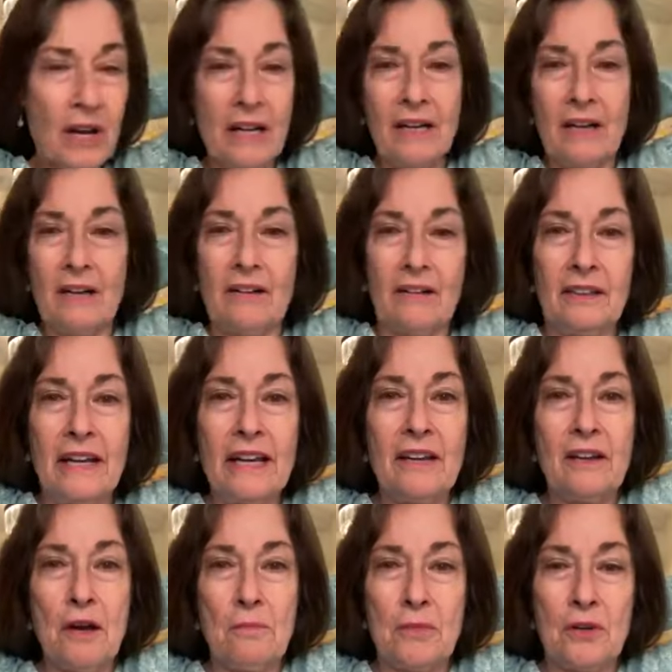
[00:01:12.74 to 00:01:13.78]
kind of
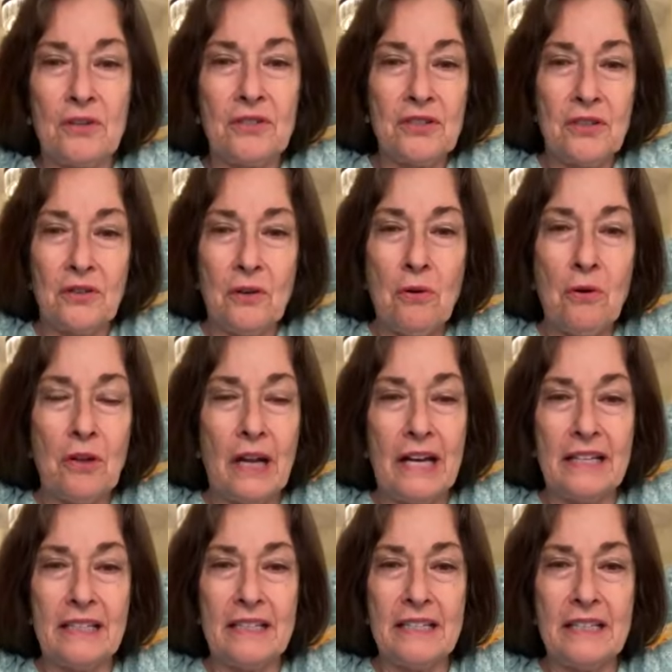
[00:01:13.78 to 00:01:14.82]
latecomers to the whole
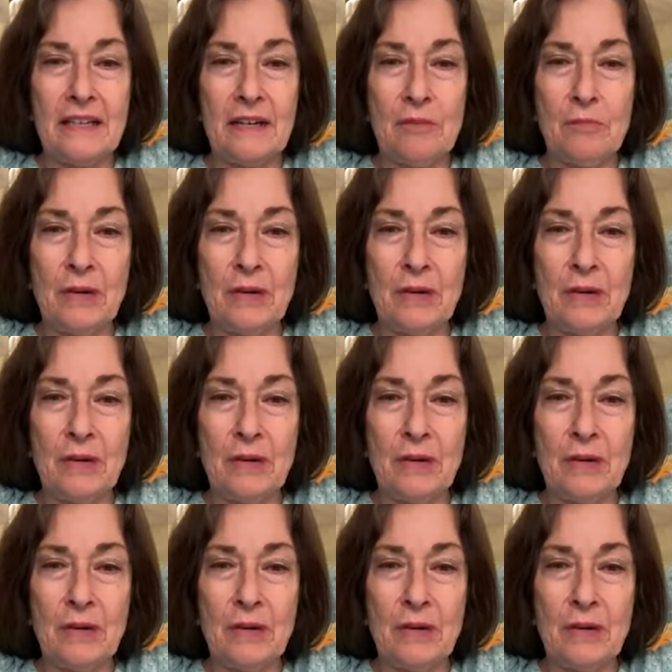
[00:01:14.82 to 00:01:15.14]
idea,